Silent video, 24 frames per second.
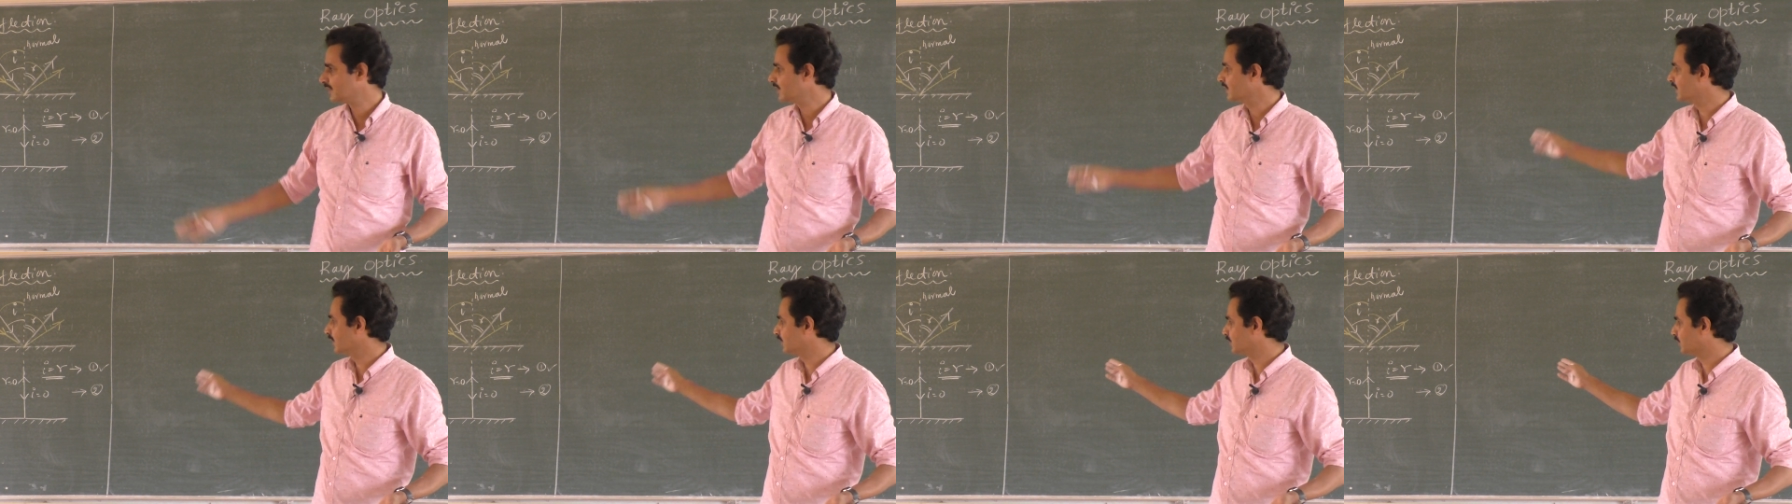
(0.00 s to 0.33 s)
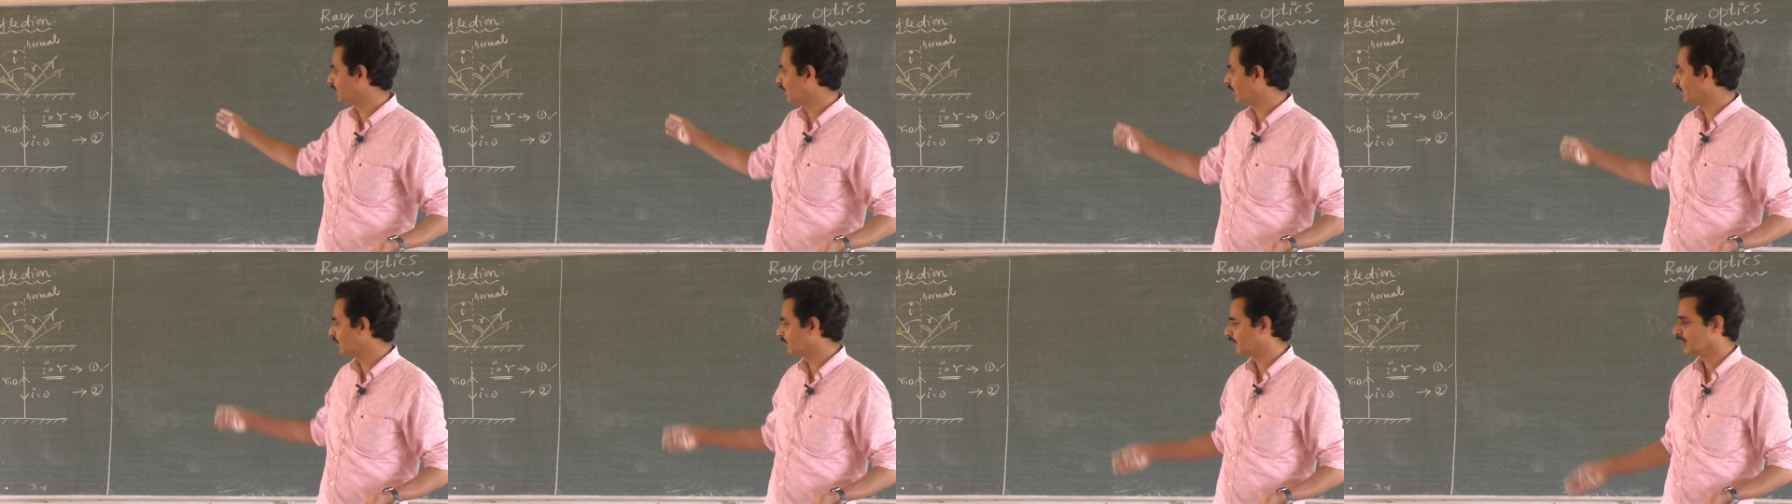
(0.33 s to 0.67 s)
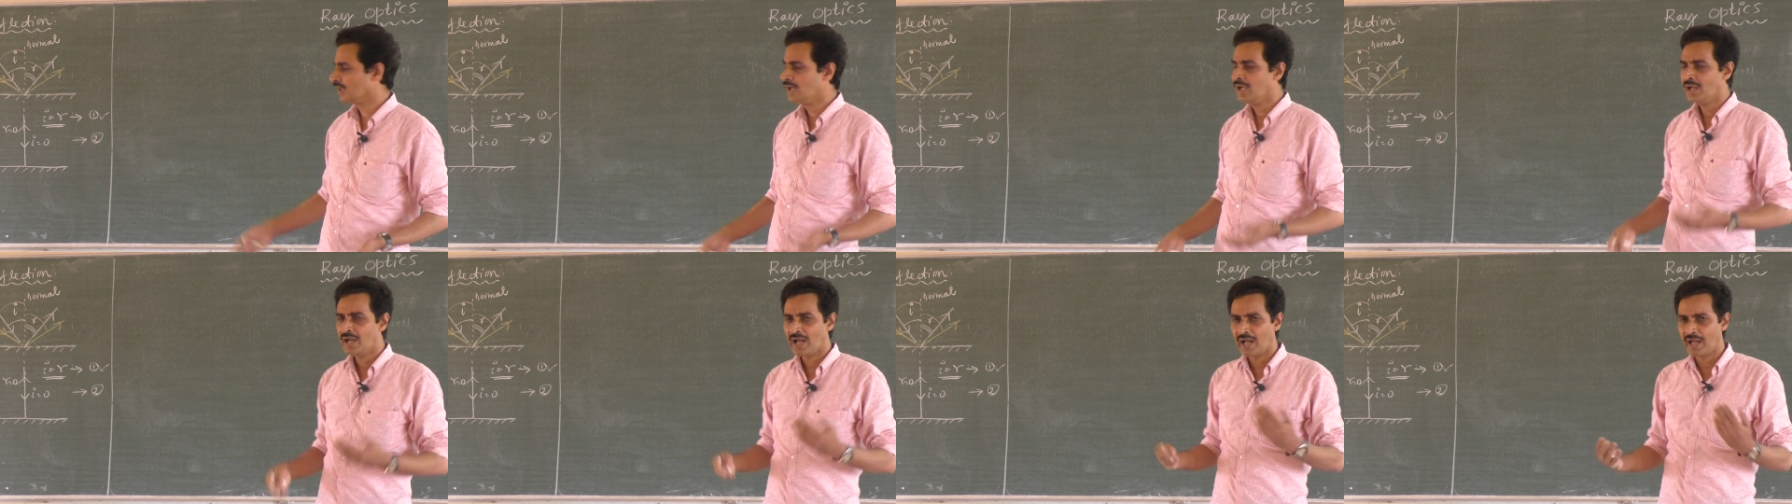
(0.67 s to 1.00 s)
this is followed.
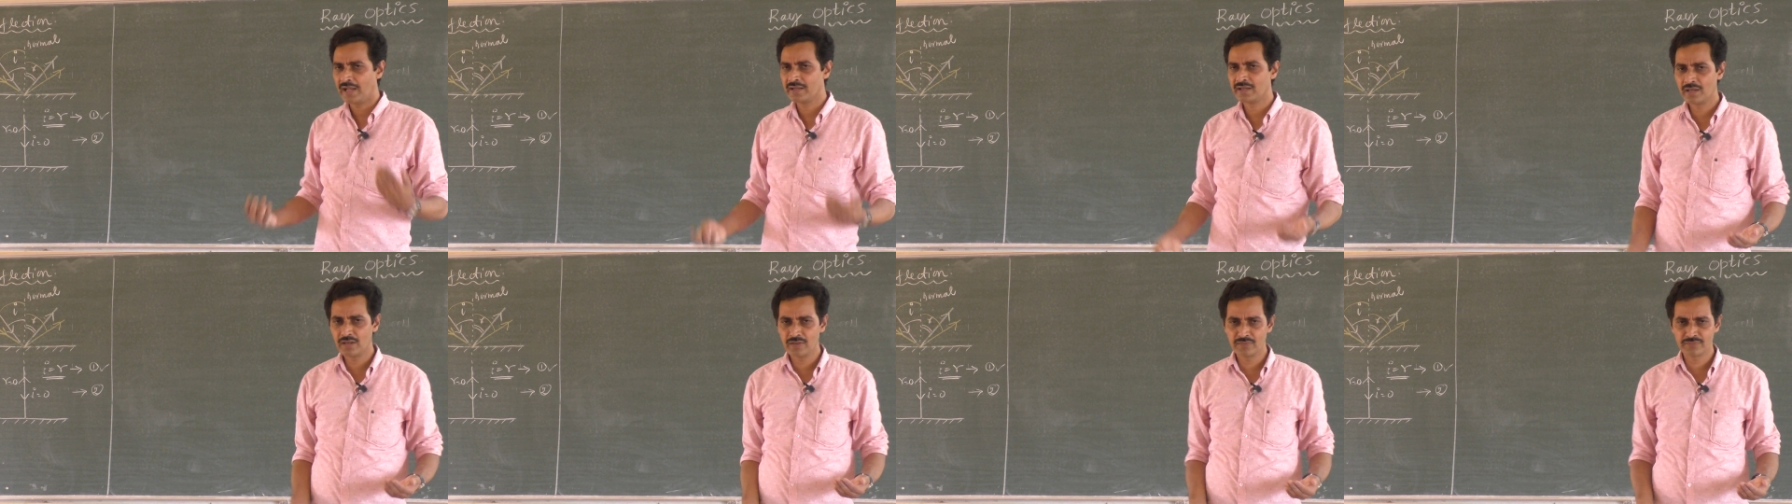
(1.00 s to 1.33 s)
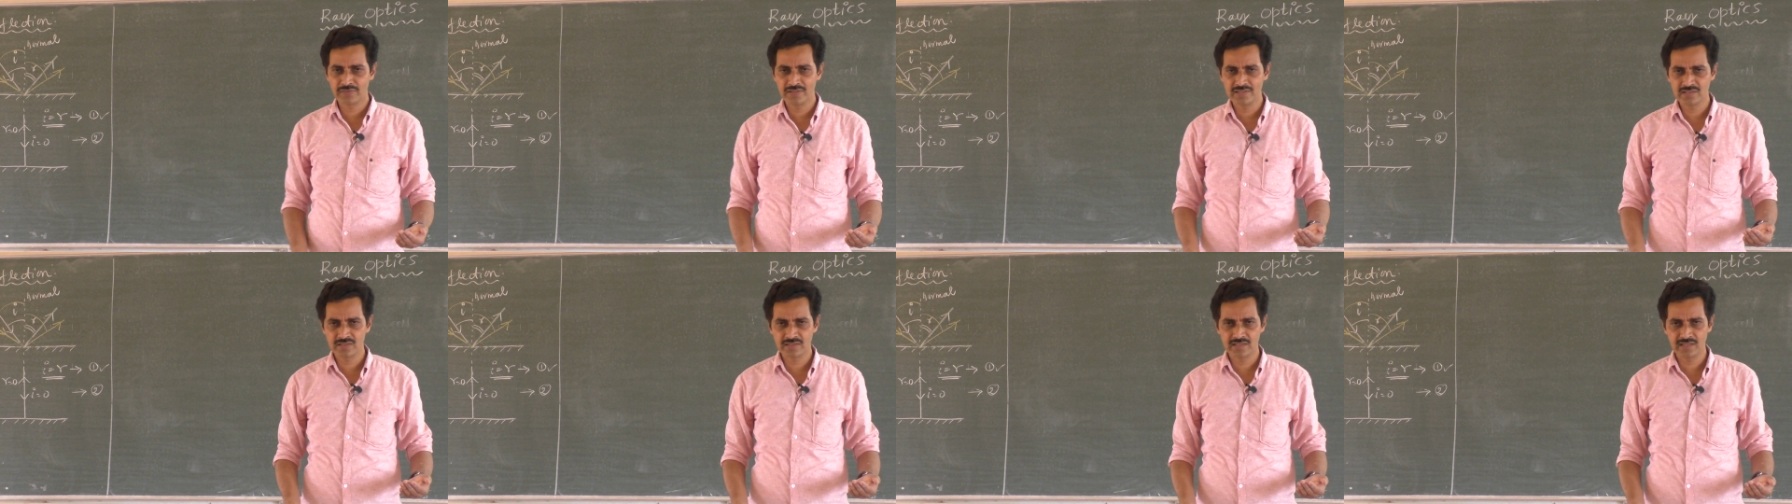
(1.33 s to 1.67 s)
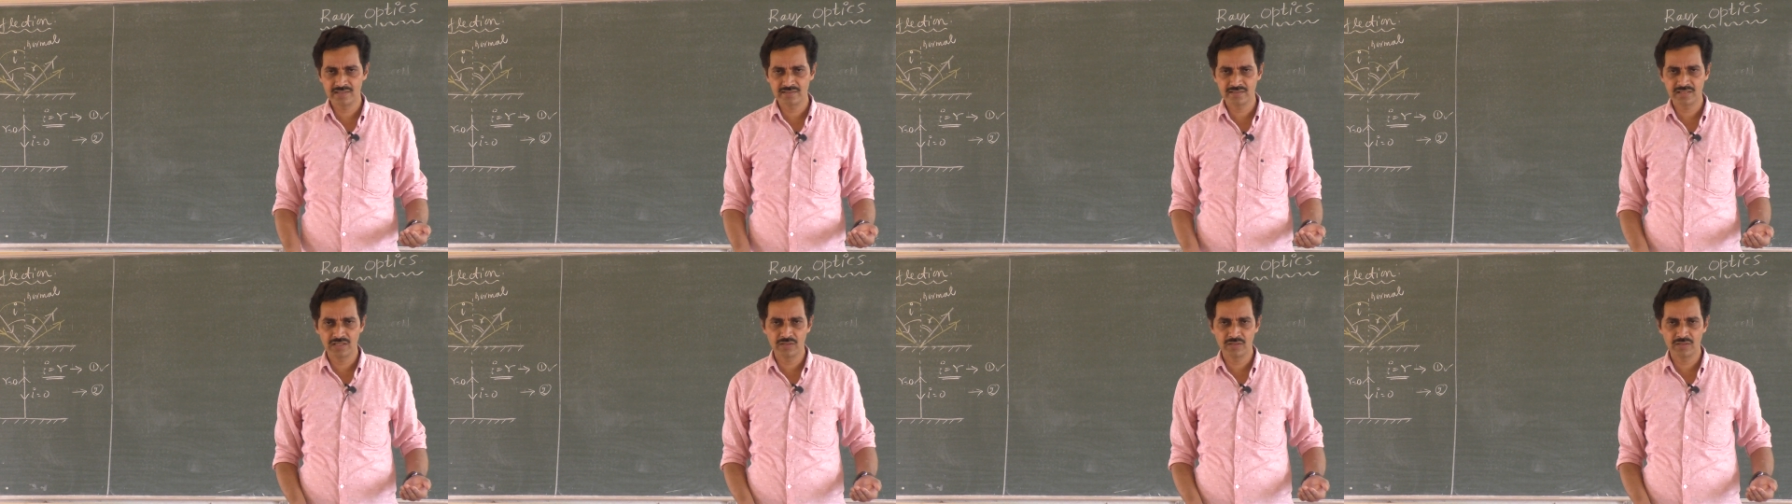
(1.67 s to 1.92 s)
Angle of incidence